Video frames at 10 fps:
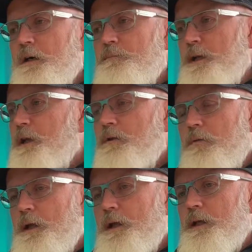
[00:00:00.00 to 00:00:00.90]
But
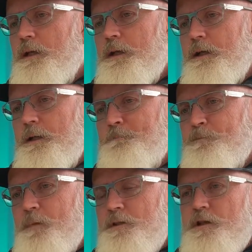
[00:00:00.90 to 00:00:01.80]
equally,
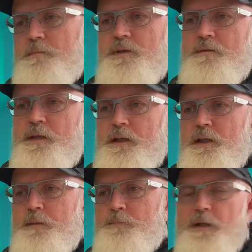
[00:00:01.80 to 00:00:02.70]
in terms of
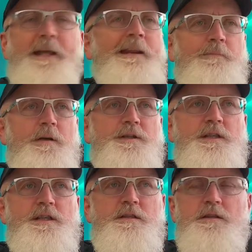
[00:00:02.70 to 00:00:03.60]
the planning
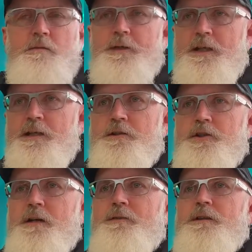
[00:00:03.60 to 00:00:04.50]
process, we needed
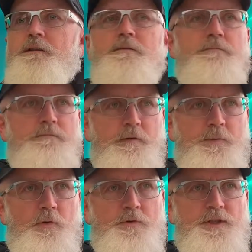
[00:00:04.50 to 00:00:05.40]
traffic
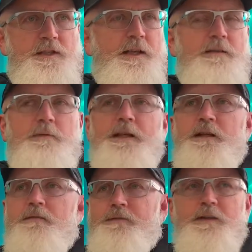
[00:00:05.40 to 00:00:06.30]
reports done, we
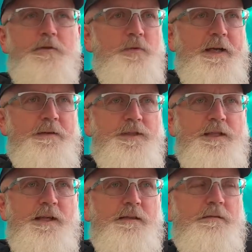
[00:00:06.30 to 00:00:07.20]
needed vehicle counts
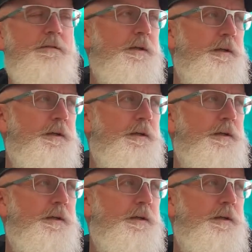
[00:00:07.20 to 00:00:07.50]
done